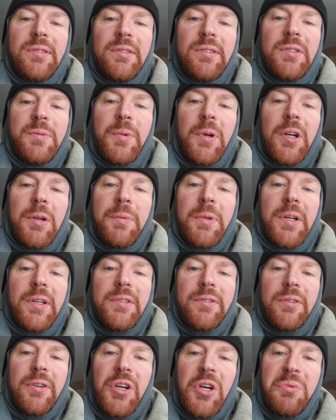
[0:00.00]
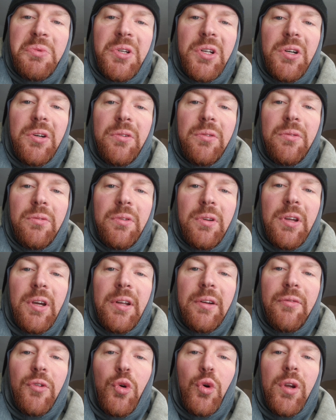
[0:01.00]
The spark plugs are coming out
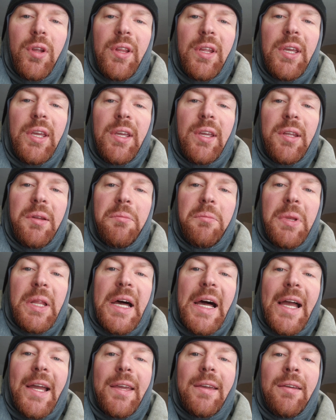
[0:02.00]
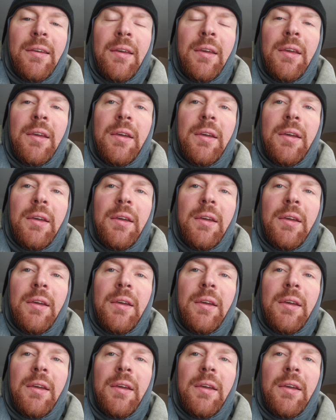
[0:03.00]
kind of oily and black,